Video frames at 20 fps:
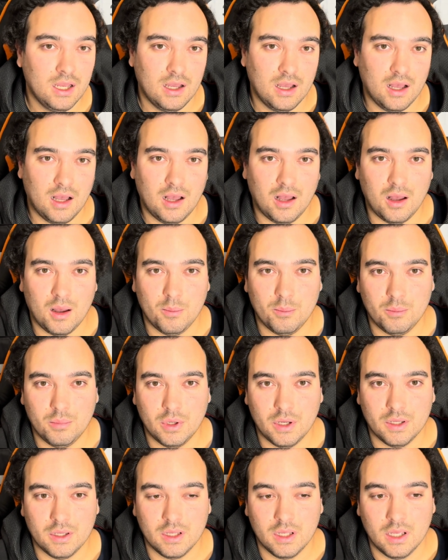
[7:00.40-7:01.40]

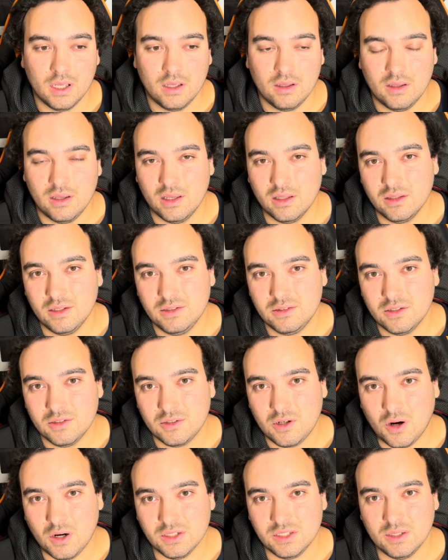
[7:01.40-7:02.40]
But at least this
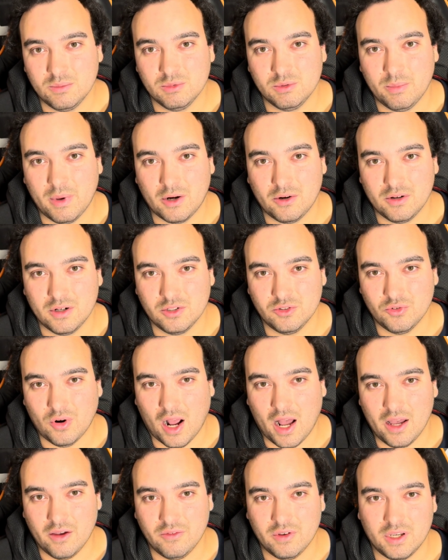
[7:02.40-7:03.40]
car seems better to
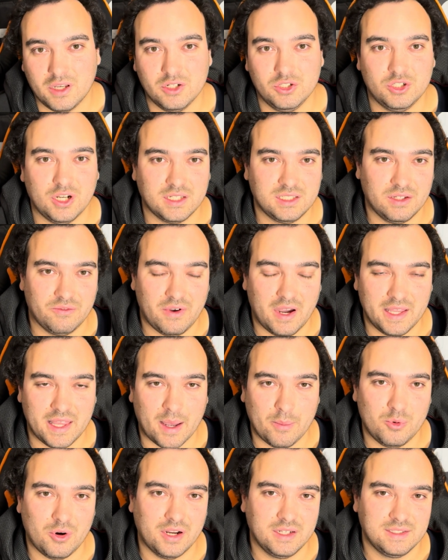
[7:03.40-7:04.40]
drive and could justify
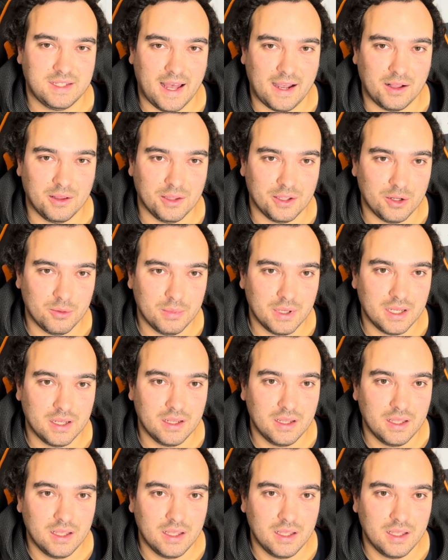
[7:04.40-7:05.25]
that price tag a little bit.